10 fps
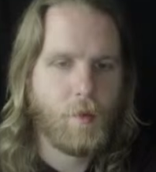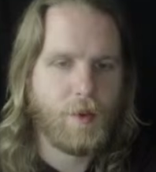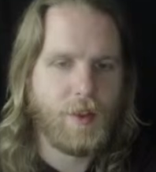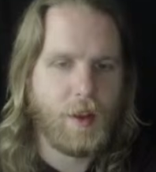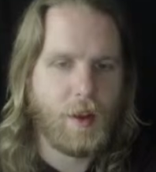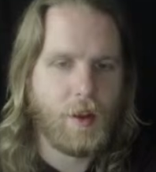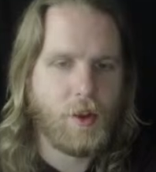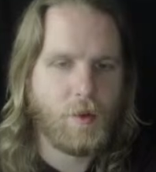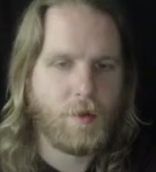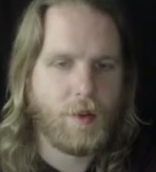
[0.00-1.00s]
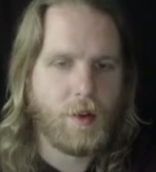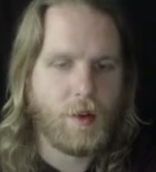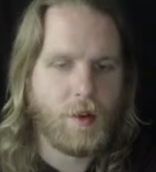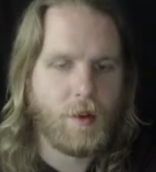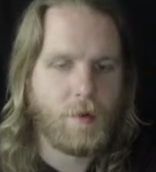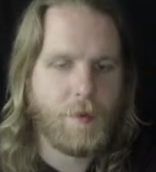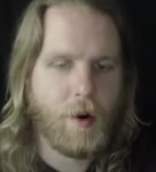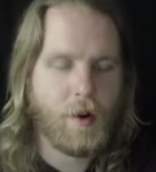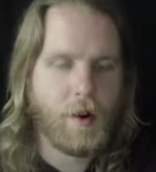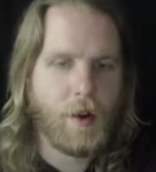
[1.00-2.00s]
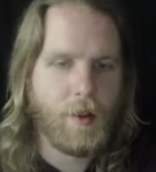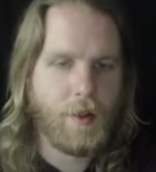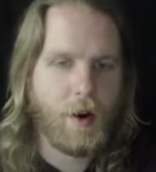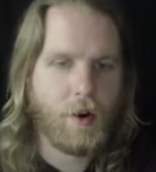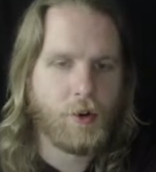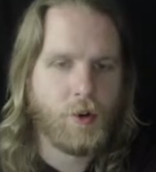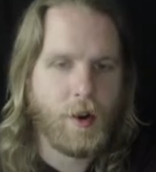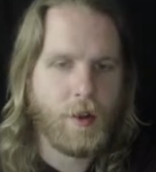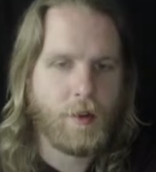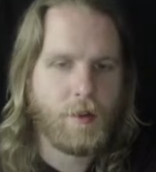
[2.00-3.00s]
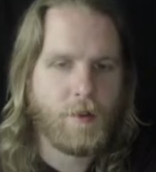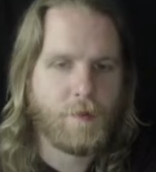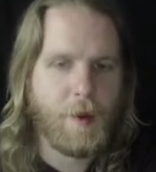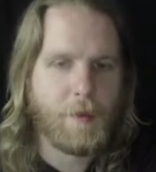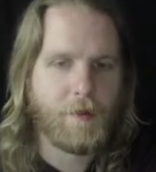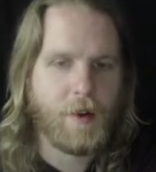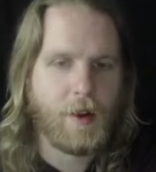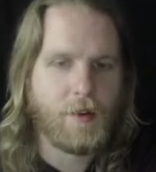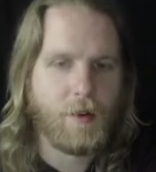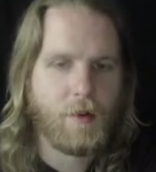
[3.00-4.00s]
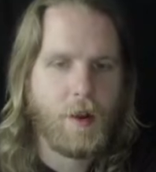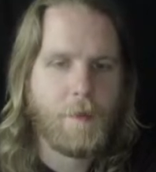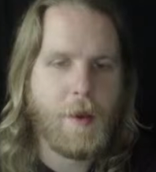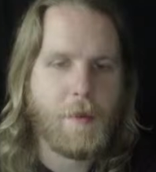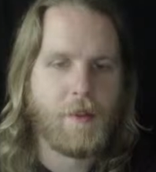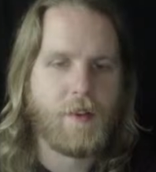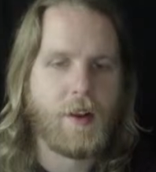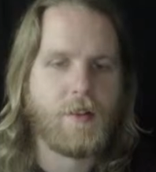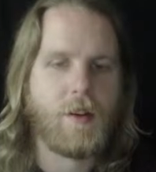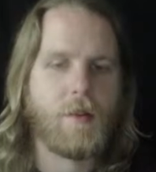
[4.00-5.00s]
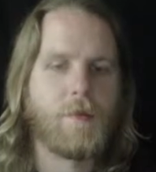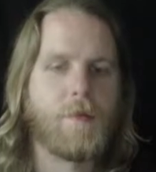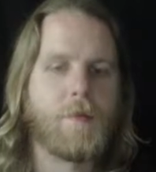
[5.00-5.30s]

With the party and and the people of Nightstone. People of Nightstone.